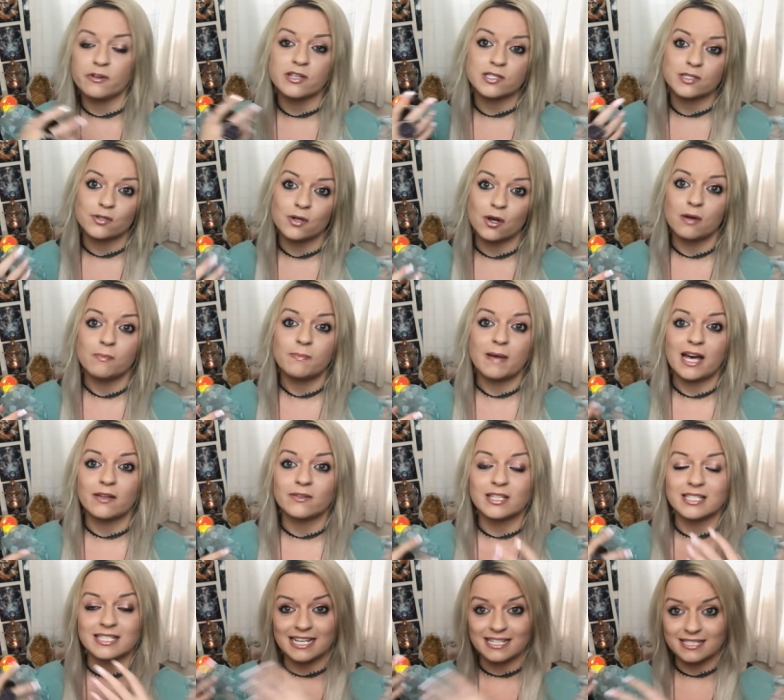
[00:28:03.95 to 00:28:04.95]
it's not
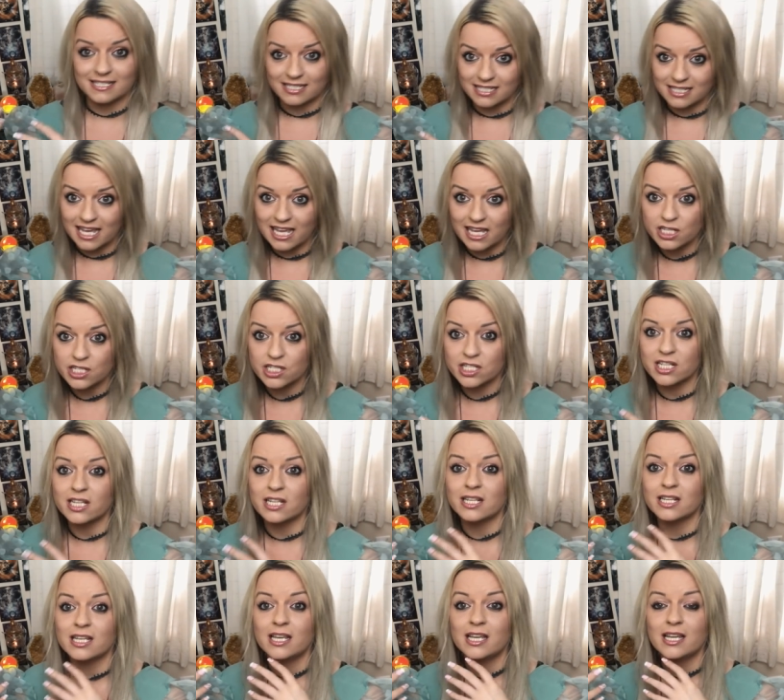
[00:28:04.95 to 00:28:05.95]
about the
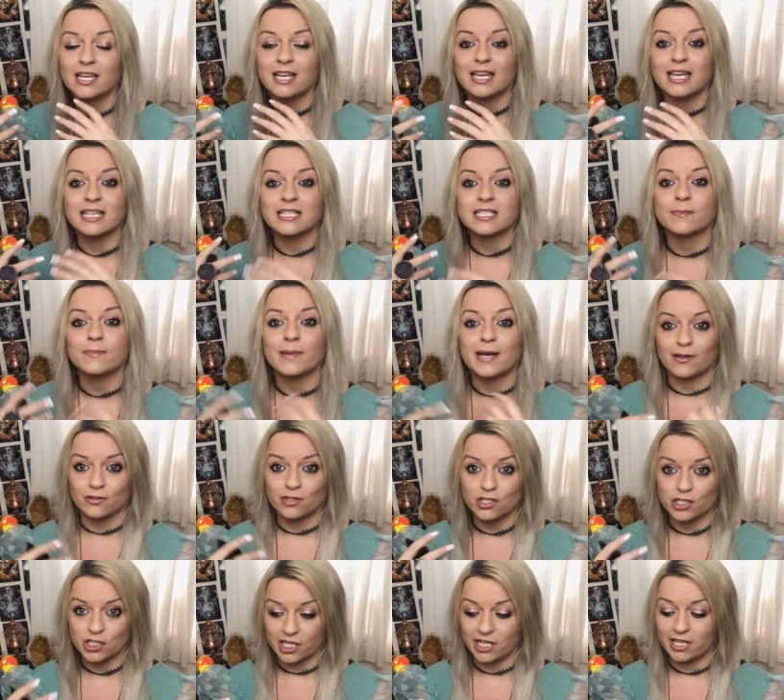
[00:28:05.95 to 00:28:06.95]
destination, it's about
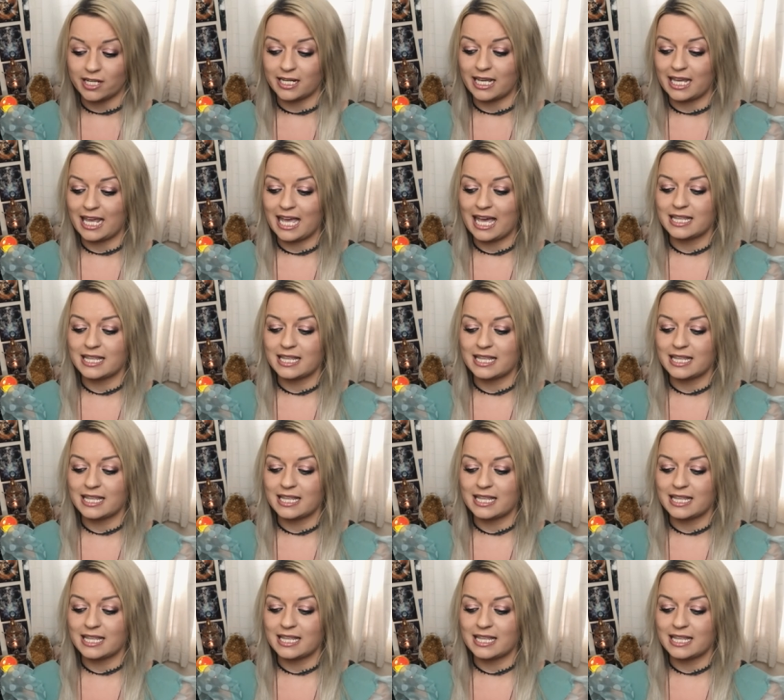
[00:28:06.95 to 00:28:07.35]
the journey.